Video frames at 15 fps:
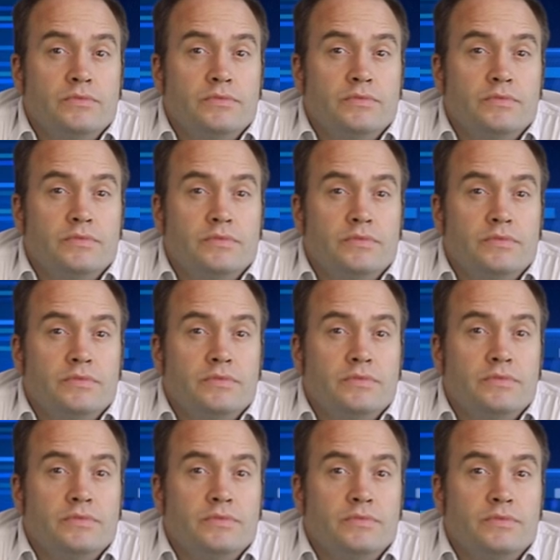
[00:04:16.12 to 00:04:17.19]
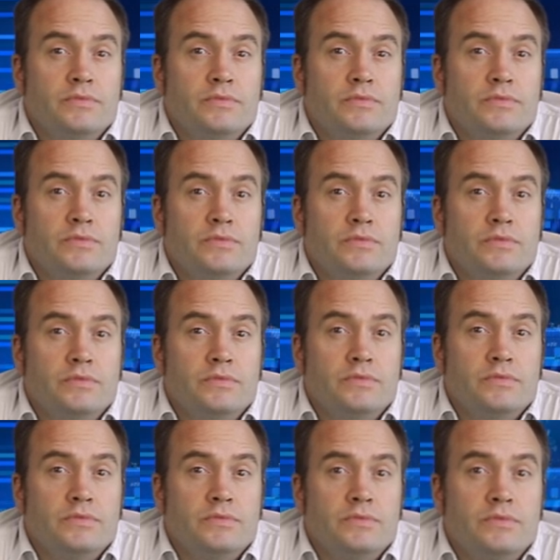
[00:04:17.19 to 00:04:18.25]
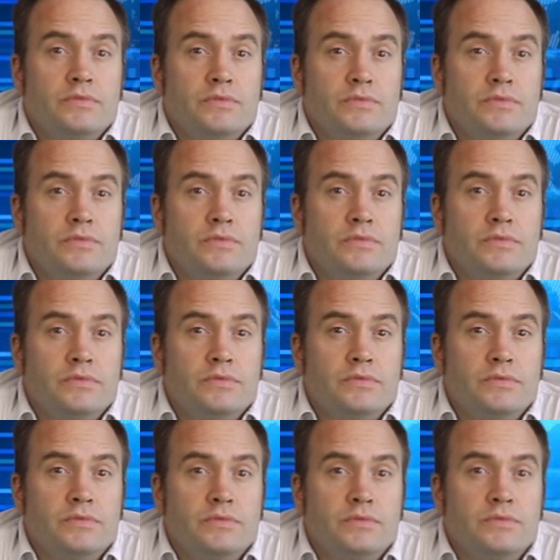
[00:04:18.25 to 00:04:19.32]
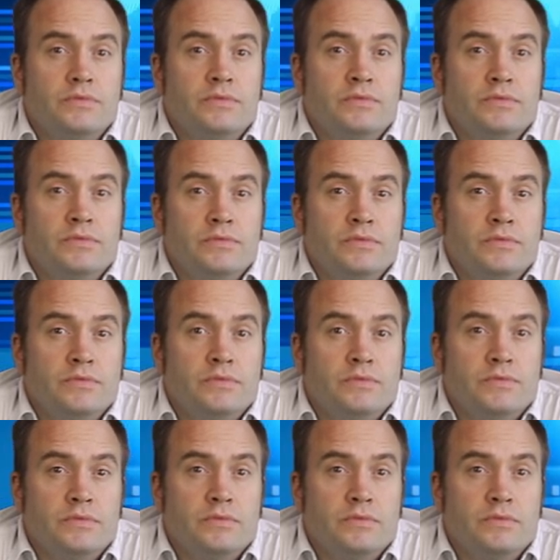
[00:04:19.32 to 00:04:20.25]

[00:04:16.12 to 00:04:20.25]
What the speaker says: No words are spoken by the person on screen.